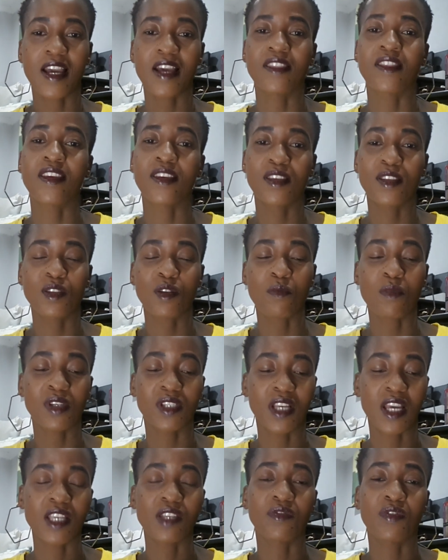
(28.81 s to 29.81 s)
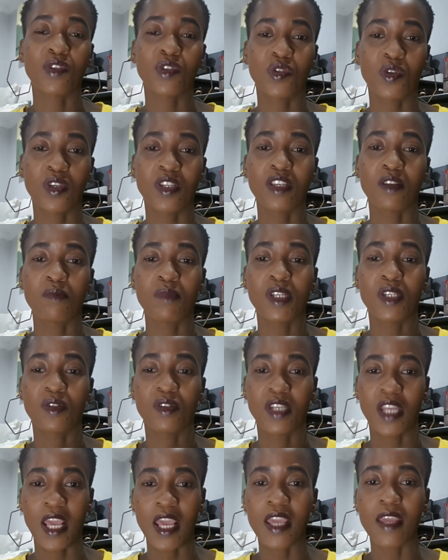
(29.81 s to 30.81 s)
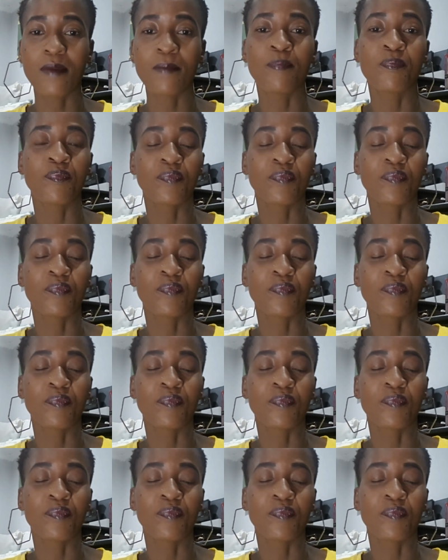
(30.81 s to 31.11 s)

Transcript: thank you so much guys for joining me today.